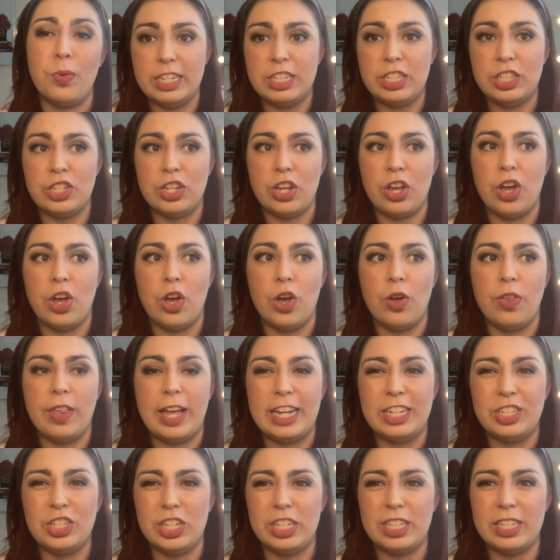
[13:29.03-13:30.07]
so
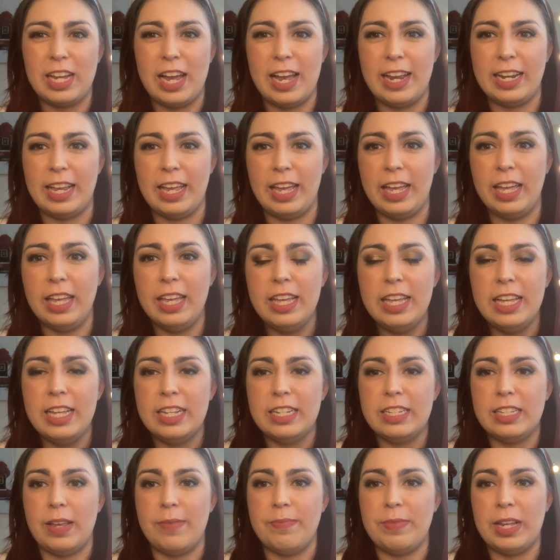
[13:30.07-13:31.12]
that's just kind of
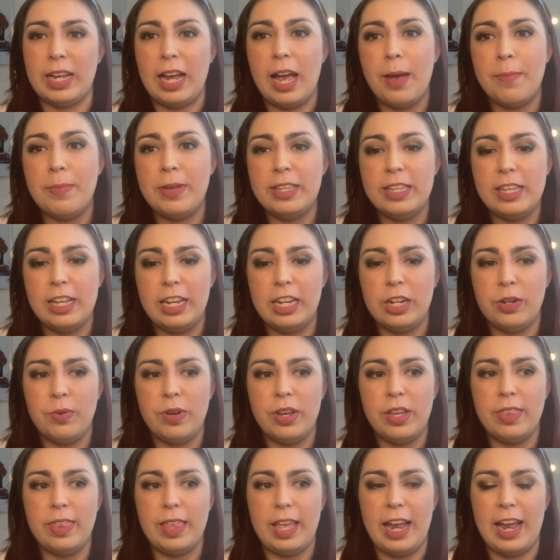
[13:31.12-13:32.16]
something I've been dealing
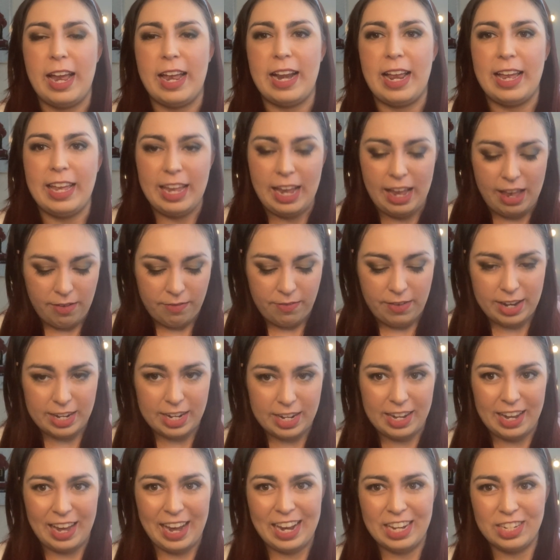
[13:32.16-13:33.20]
with. And I can't find
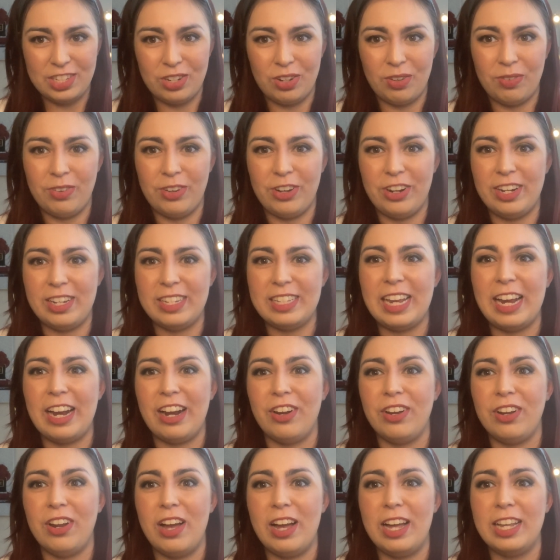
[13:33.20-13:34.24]
an answer for his
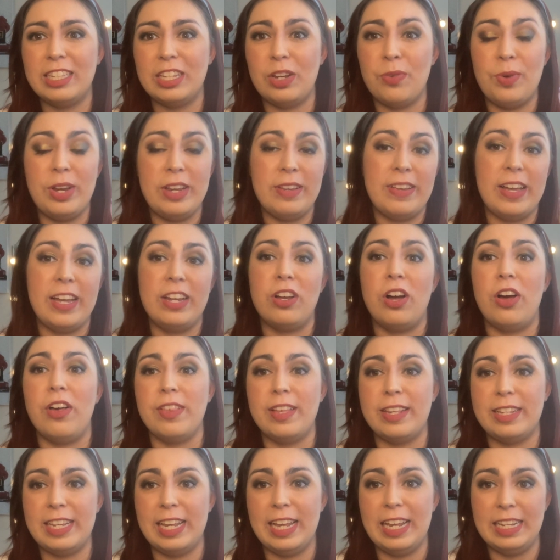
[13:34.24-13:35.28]
hair loss, and we've done all
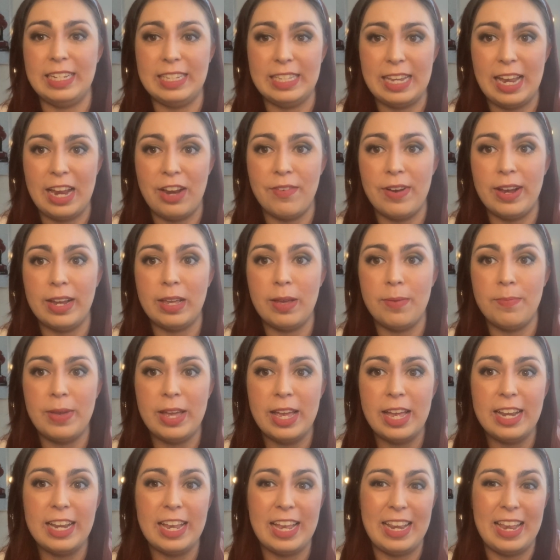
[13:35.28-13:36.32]
the tests they
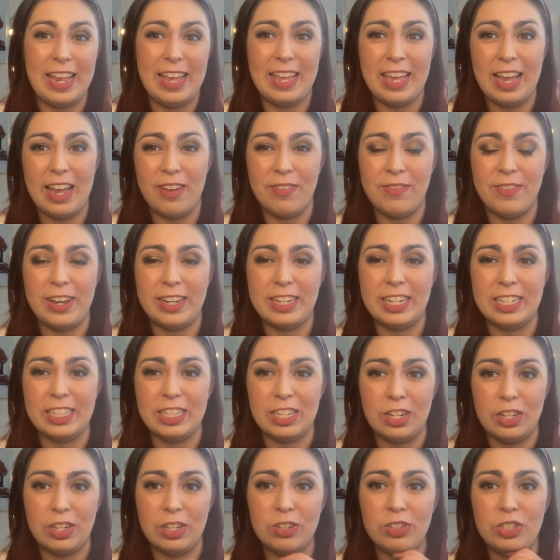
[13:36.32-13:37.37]
recommend and they can't find a
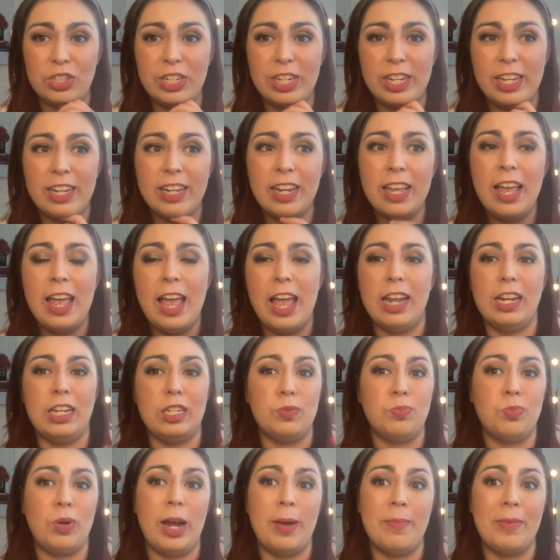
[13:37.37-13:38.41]
solution. His
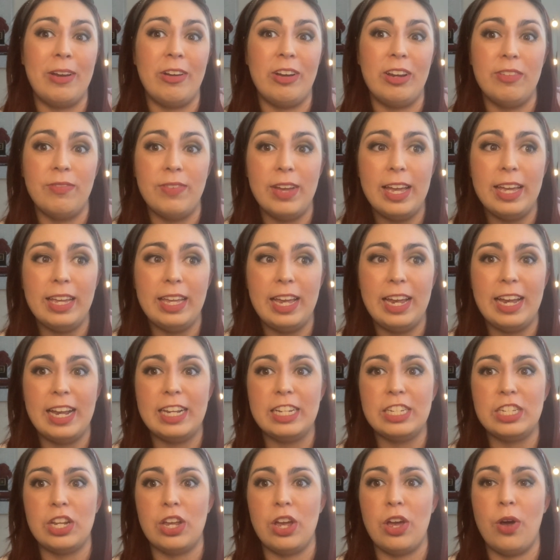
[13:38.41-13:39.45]
primary vet
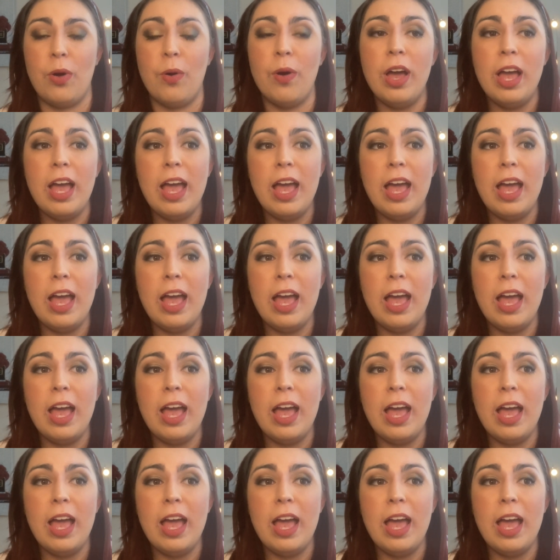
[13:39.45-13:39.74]
can. So